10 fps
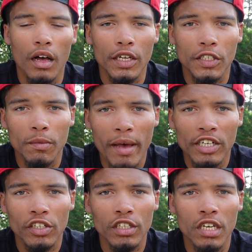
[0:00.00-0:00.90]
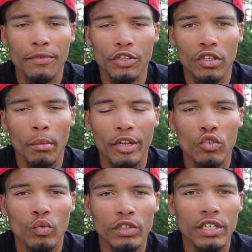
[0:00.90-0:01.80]
Especially if you're somebody
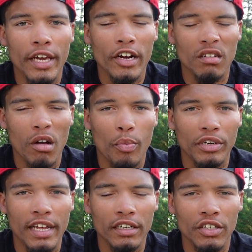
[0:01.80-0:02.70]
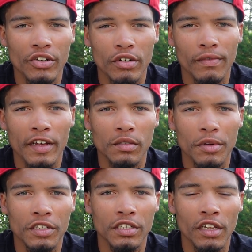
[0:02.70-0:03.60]
who really cares about protecting your
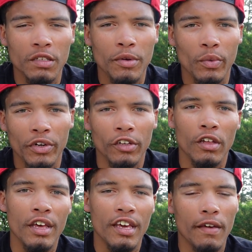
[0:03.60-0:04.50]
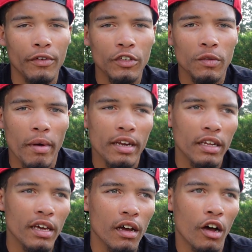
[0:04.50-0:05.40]
investments, because let's be real, if you're
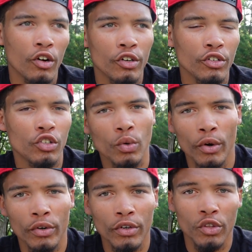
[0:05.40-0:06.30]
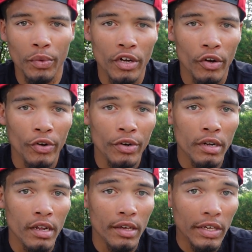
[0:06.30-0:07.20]
spending $100, $200, $300,
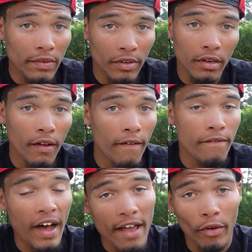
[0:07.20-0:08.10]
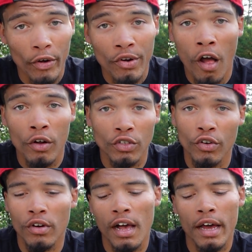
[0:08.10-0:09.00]
even $500 on
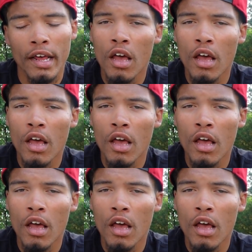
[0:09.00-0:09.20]
a rod,